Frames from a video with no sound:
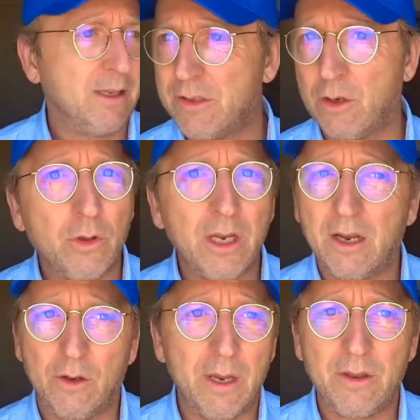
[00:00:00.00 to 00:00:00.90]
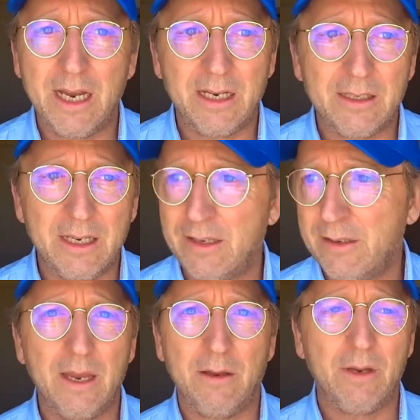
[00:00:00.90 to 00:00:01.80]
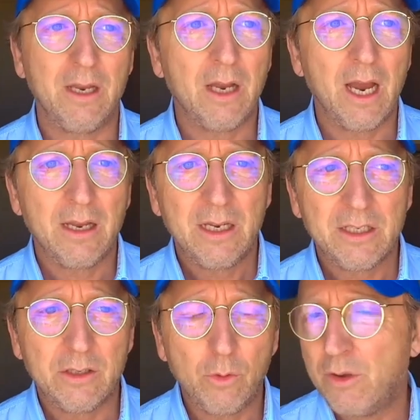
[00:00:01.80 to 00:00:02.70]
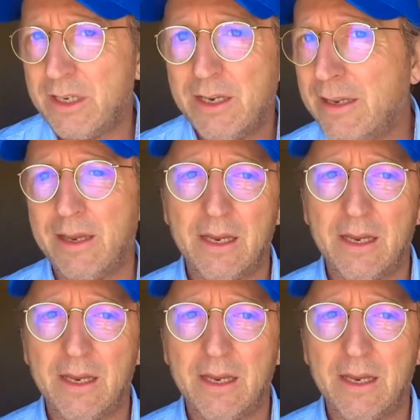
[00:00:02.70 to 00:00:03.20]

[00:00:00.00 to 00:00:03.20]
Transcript: don't care about anything, I find highly disappointing,